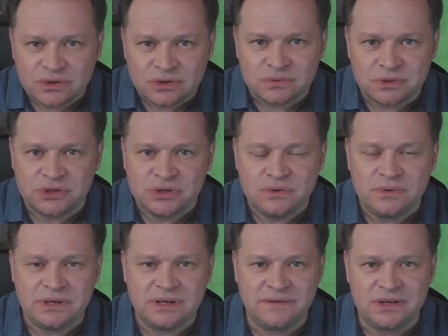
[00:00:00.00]
were two
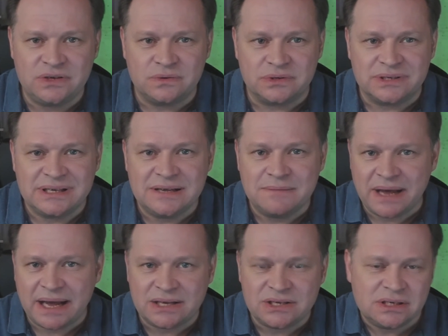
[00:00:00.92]
individuals.
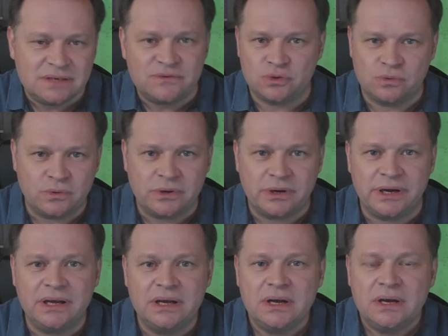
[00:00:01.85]
Imagine if
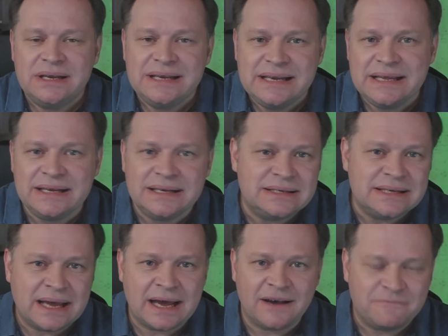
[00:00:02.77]
Troy needed to
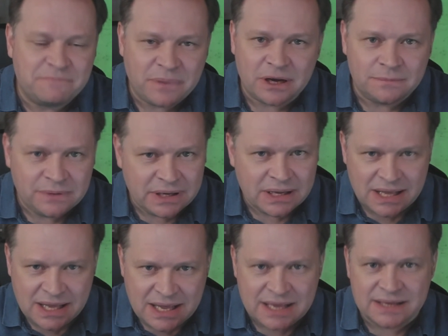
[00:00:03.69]
have public
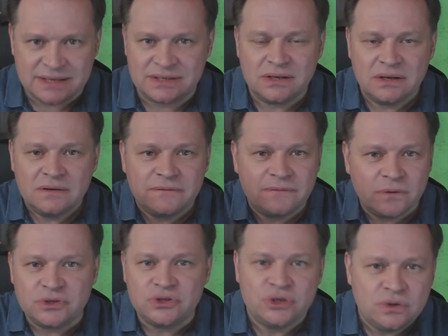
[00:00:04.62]
keys for
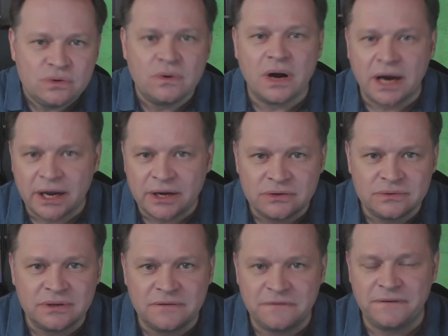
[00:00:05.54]

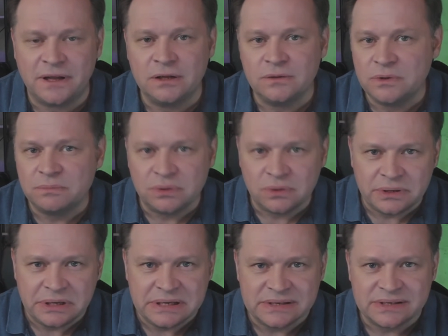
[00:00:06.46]
200 fellow
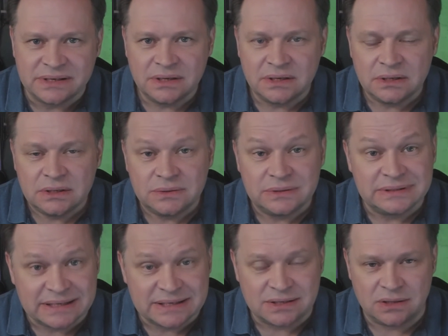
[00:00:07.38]
employees. Well,
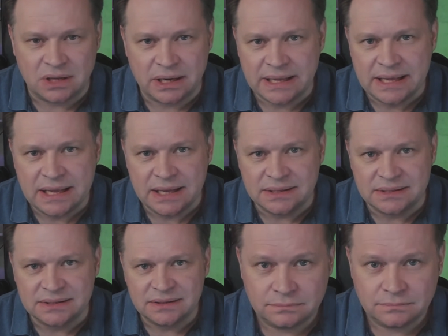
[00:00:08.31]
that's a lot of
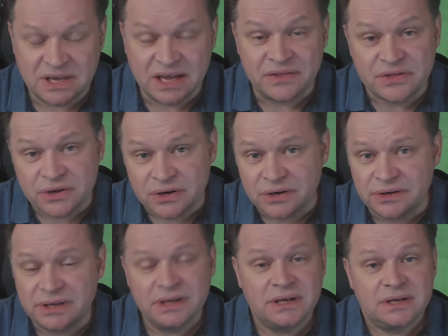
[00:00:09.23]
keys. And
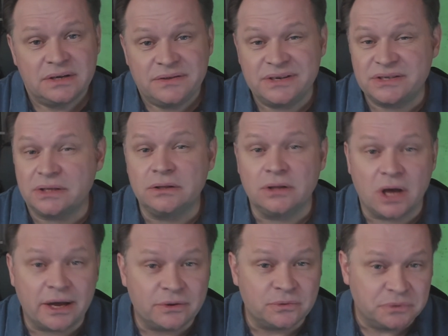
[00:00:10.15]
third, there's a
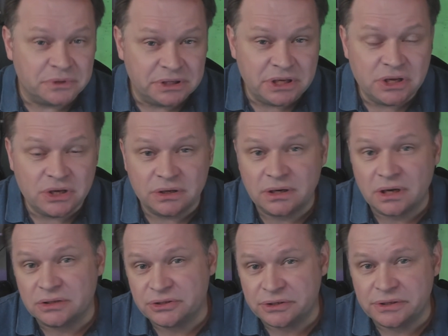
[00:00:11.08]
lot of really good
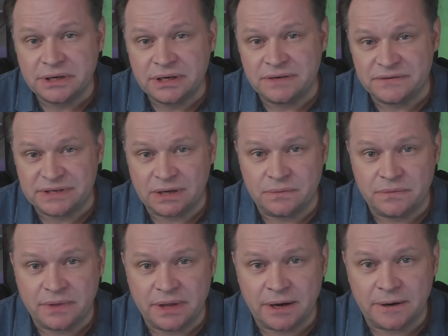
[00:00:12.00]
alternatives out
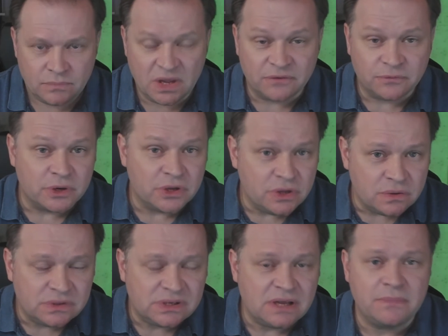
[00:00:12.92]
there. If we're
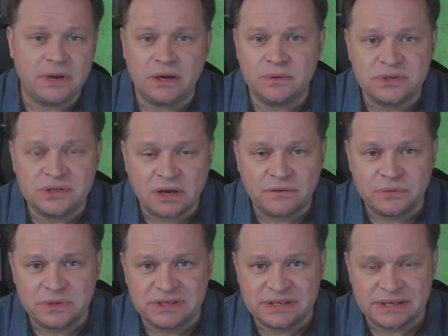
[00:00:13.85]
using Microsoft
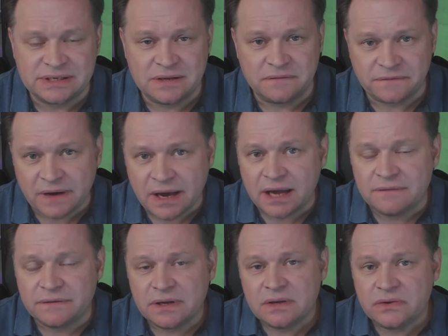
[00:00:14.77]
365,
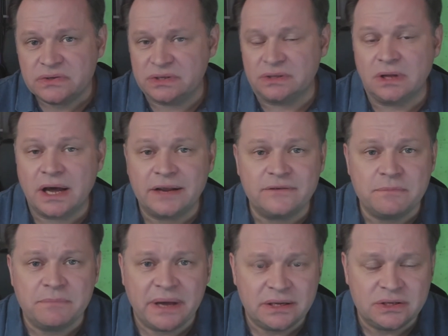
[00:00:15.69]
there's a lot of
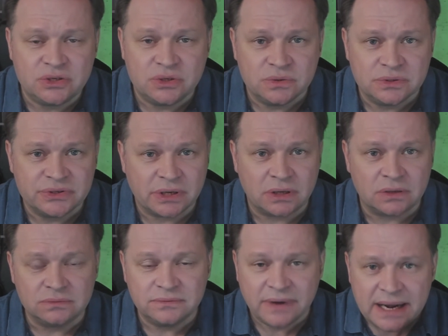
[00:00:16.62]
embedded tools
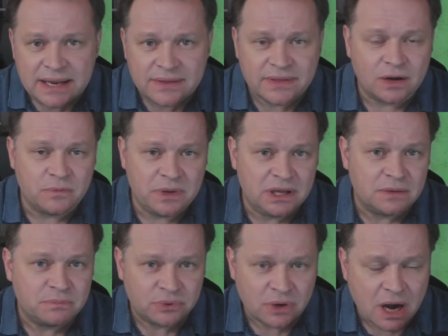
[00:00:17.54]
already that we
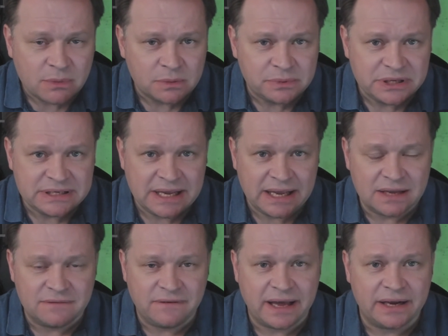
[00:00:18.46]
could probably take
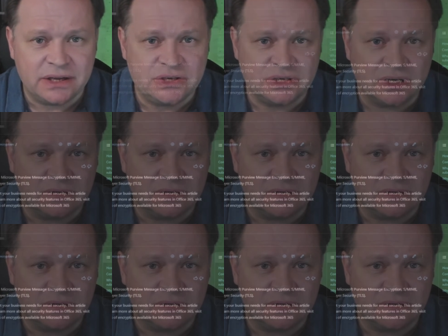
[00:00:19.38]
advantage of.